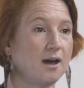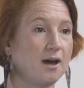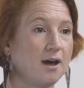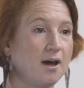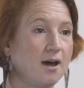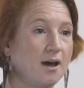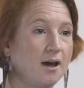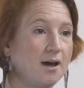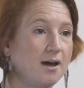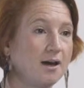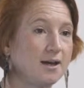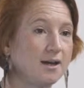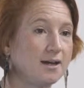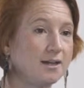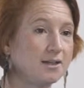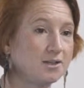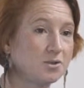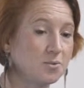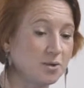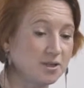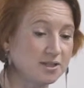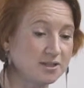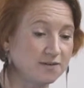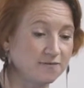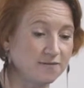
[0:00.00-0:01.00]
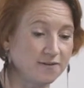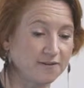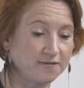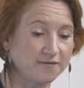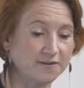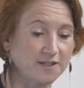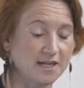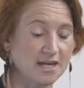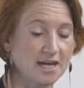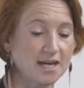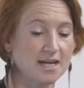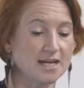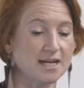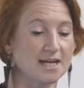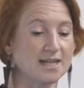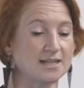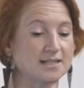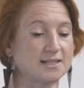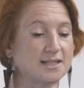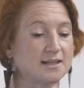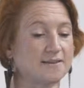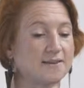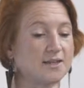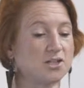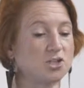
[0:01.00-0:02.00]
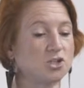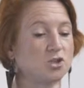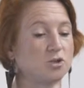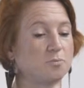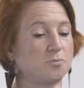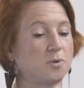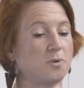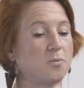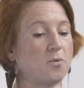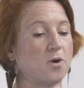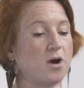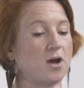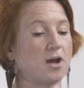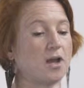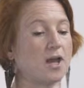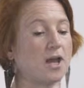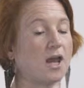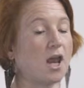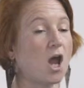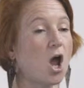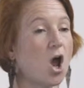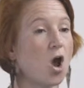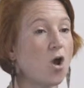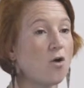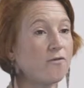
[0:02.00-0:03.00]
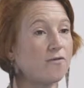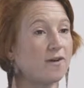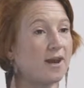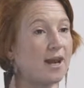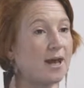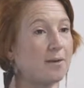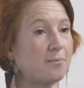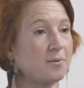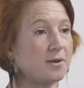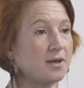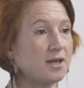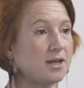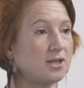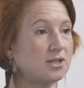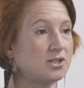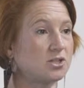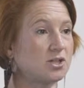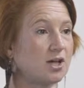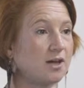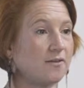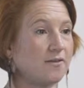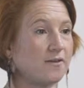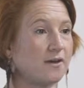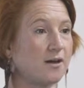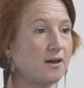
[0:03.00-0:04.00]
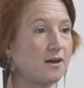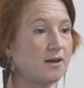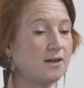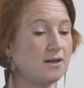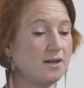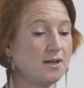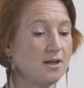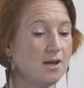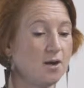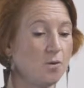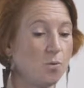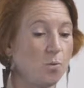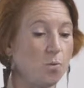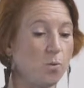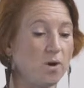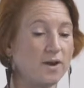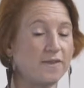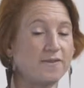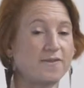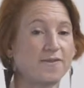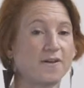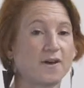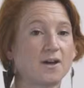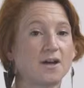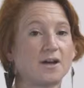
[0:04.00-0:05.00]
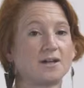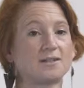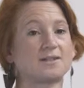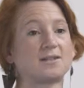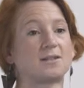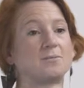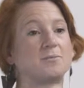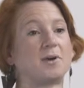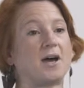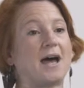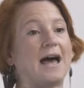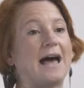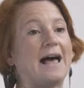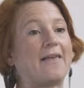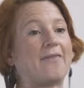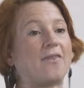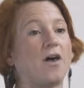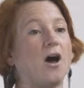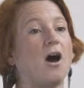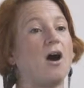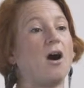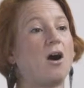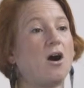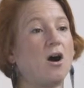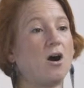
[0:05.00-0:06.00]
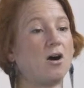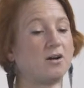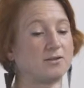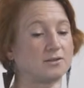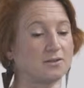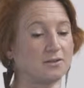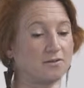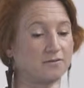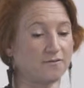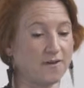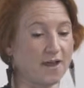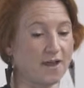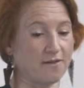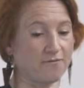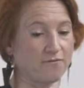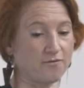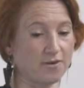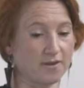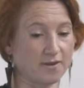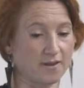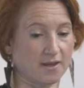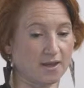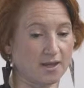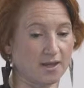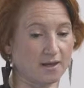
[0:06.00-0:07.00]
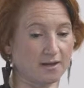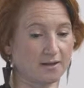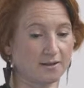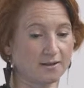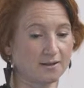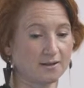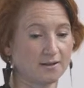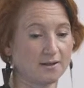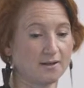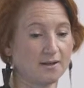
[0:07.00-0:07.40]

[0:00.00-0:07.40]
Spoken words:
in 2015 is that they should be working overlapping each other with the customer at the heart of everything.